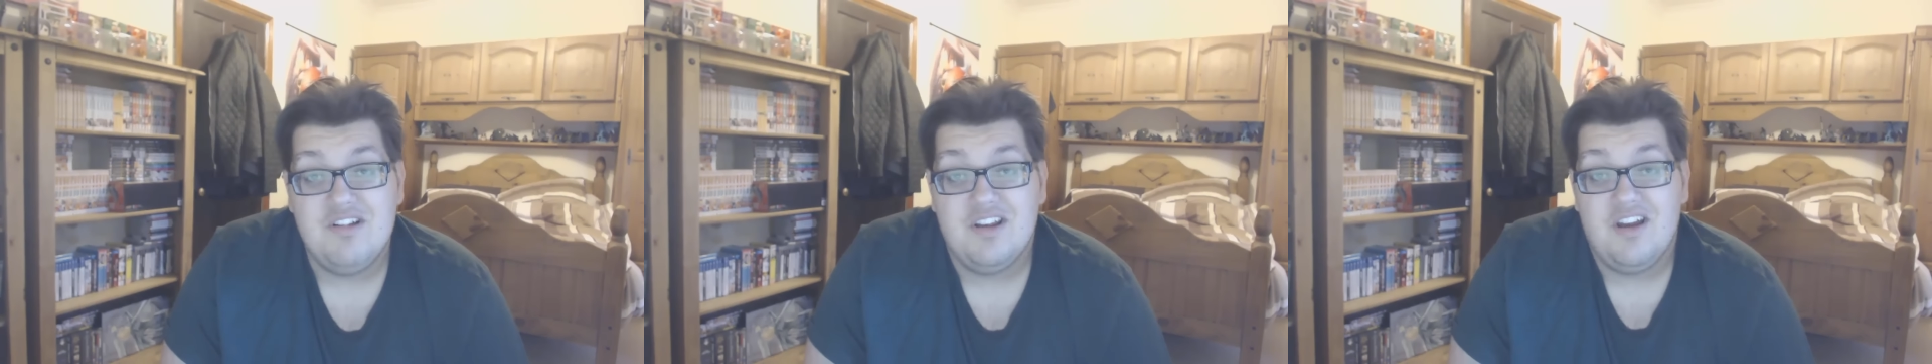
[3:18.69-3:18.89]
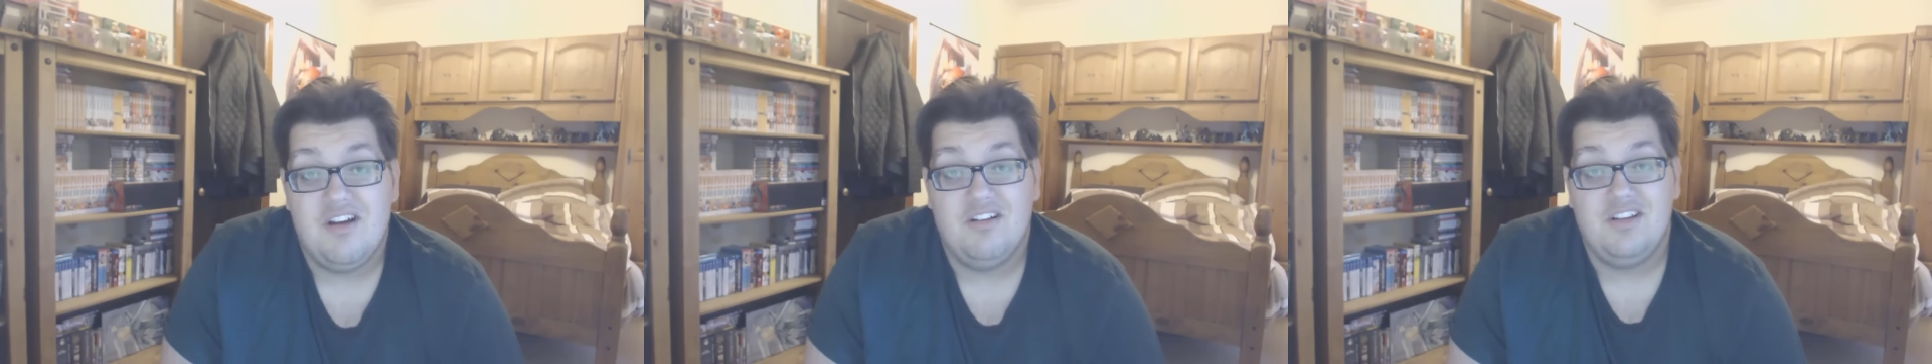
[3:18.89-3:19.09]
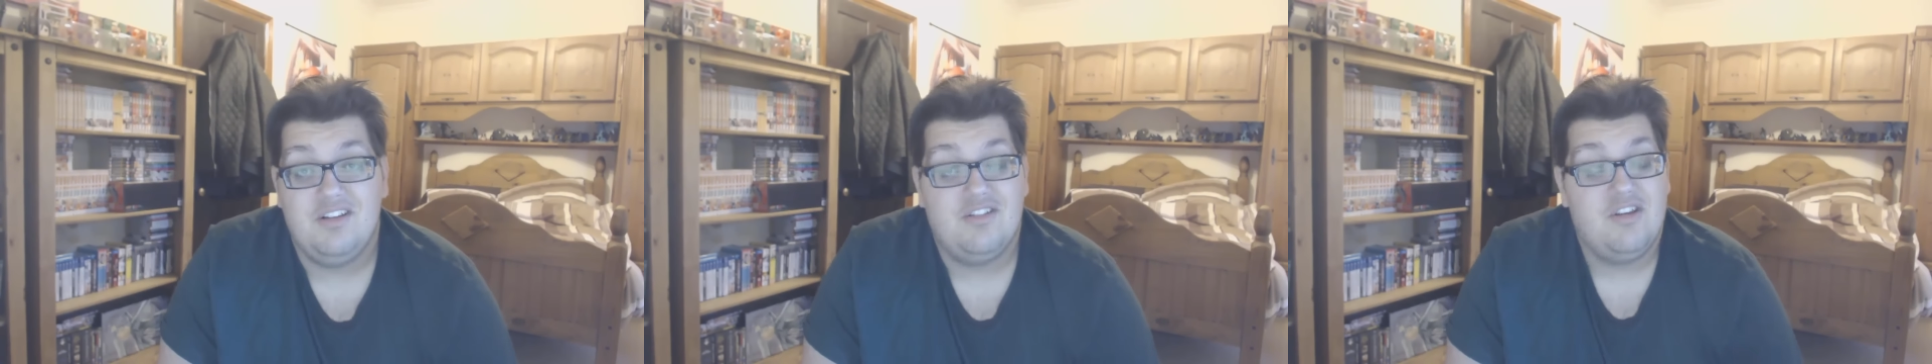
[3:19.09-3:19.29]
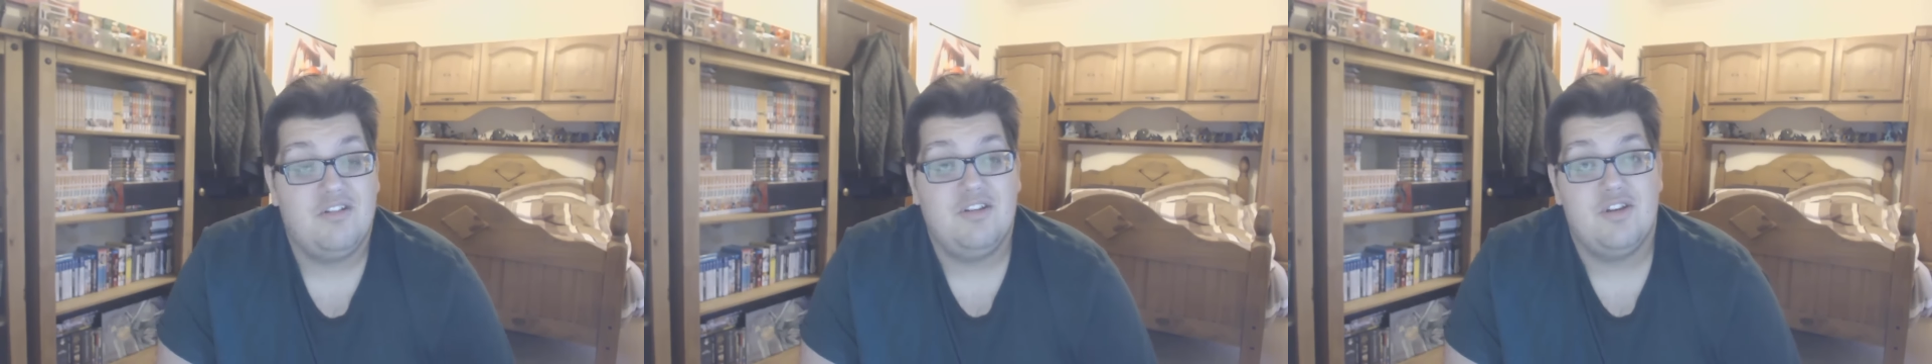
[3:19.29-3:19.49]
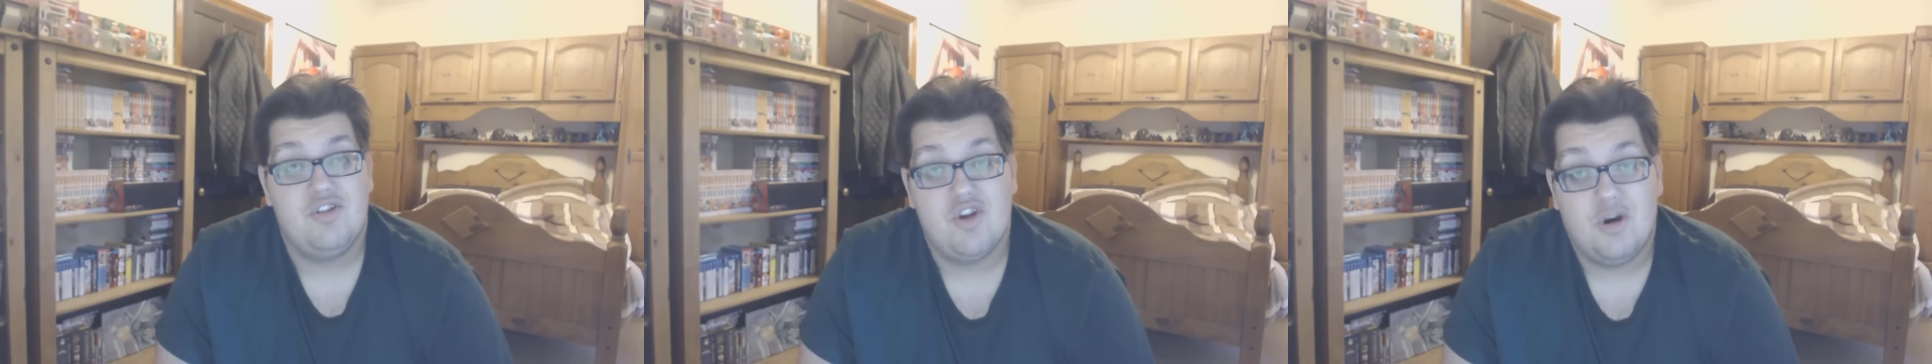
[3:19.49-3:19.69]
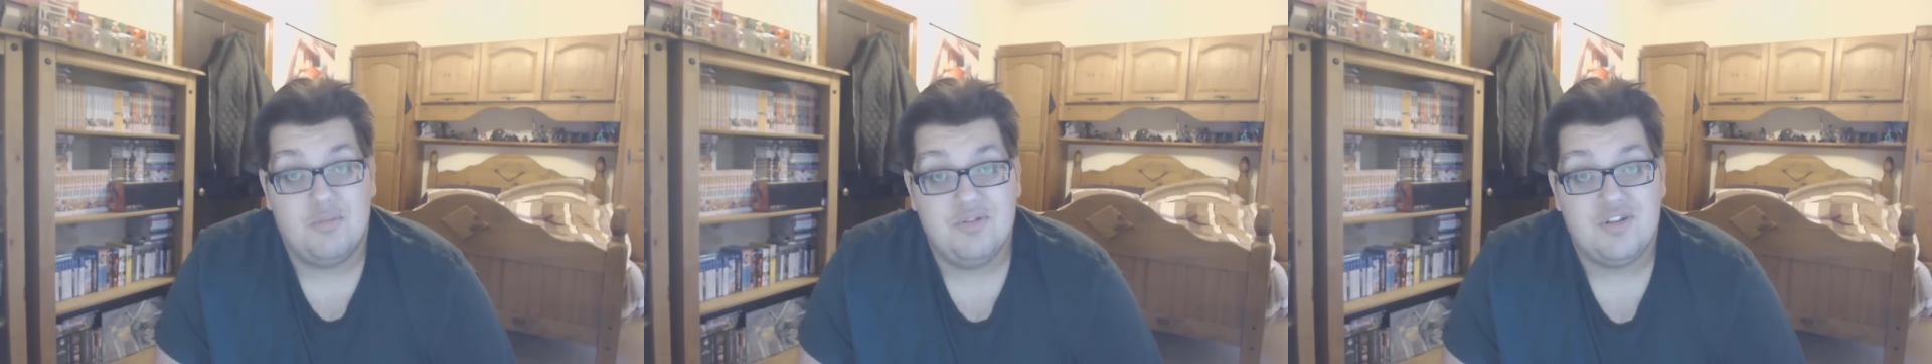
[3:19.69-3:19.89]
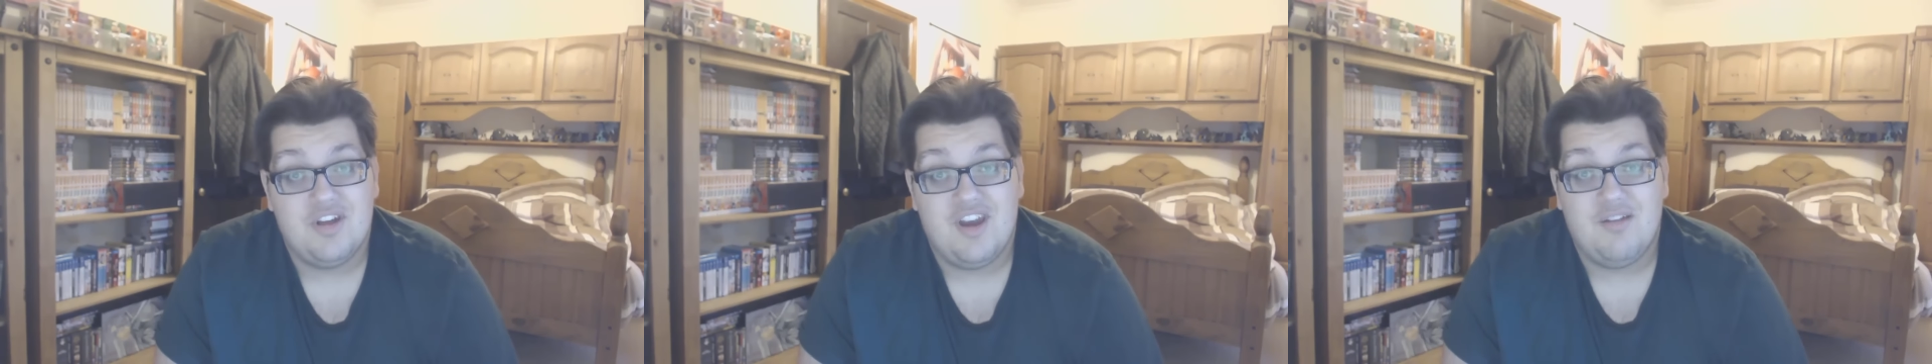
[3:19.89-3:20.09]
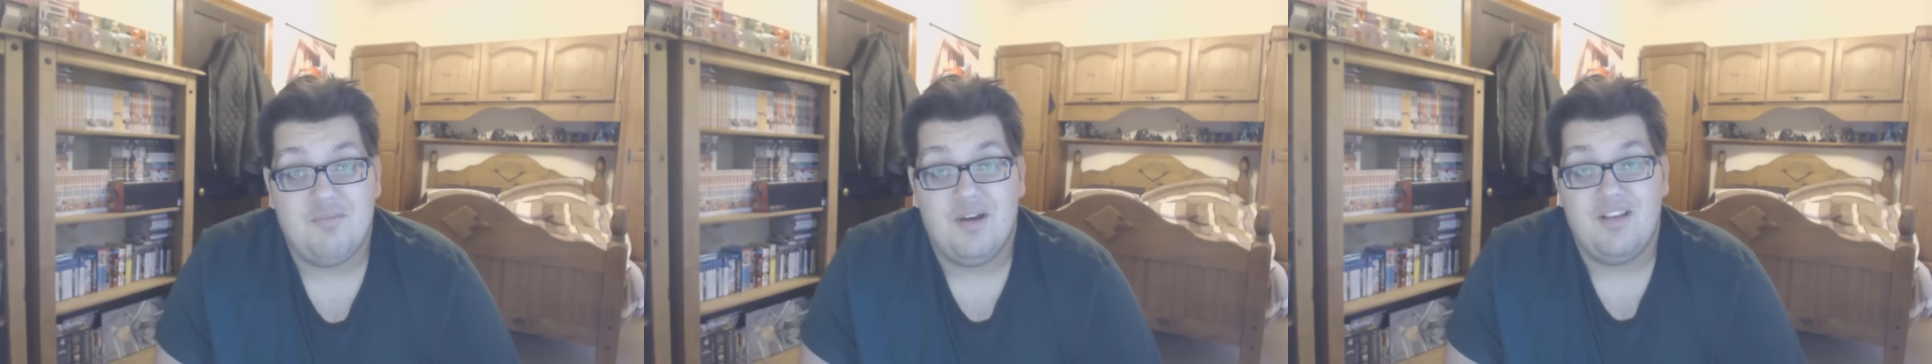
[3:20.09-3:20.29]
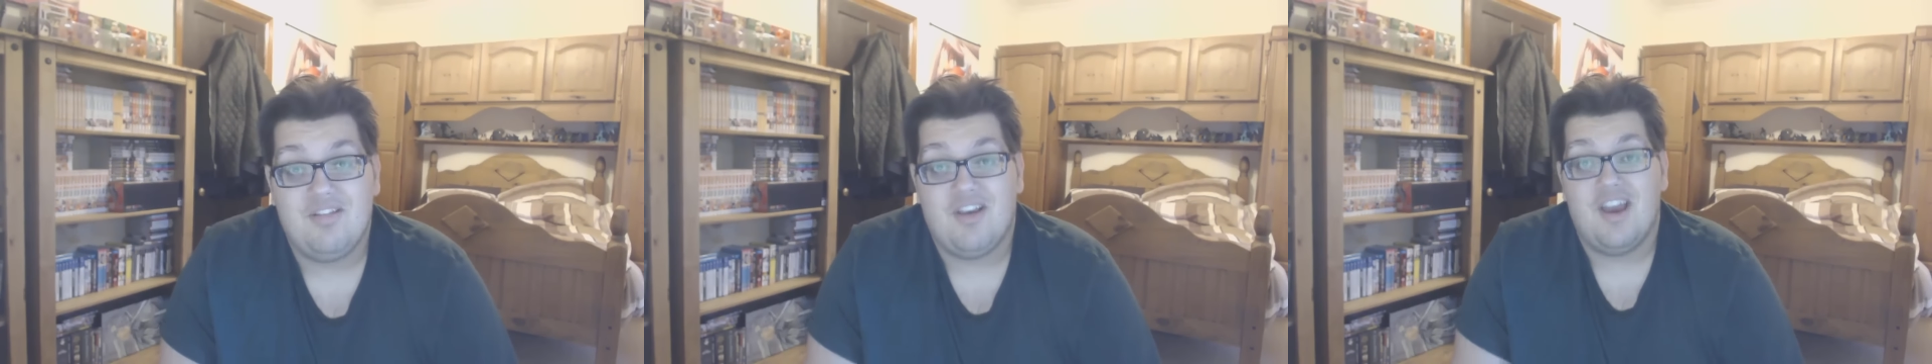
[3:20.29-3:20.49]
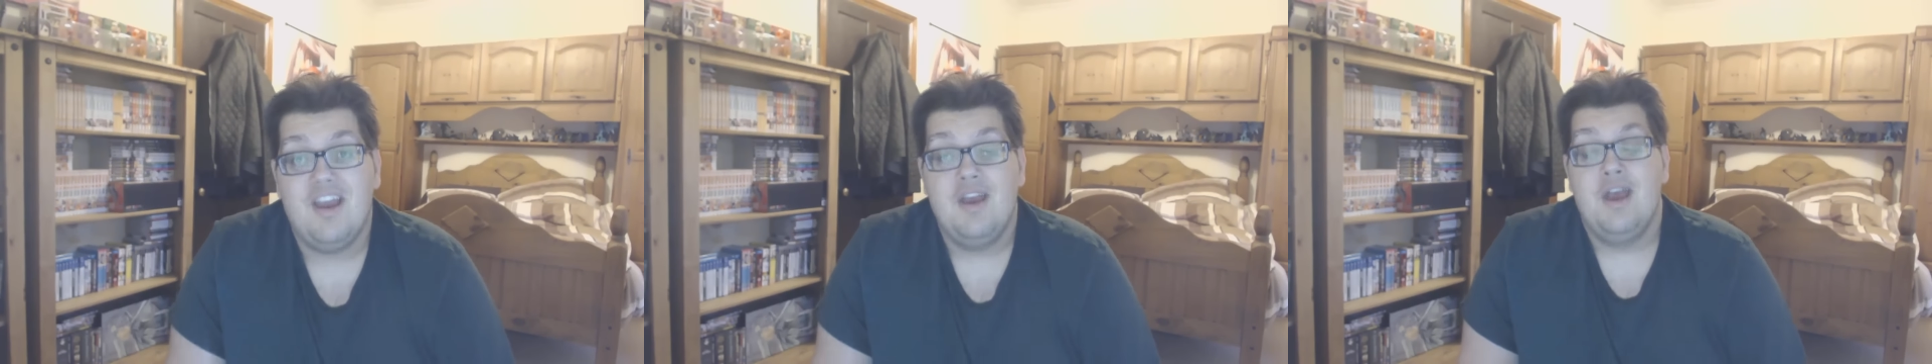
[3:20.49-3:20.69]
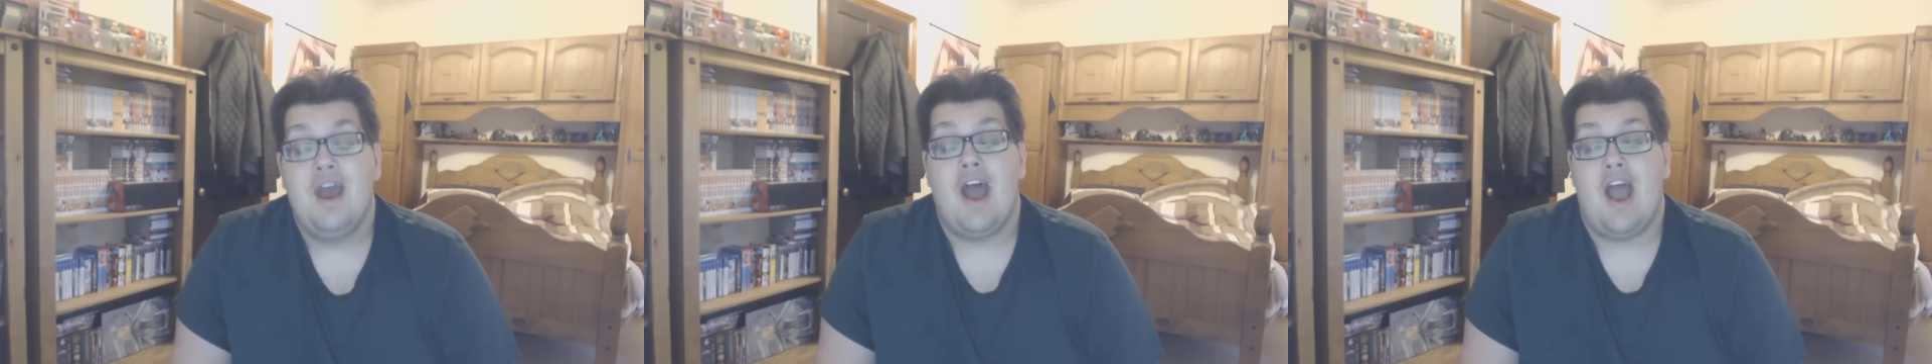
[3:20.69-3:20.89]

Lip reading: you know, you're doing your job and shit, but it's like,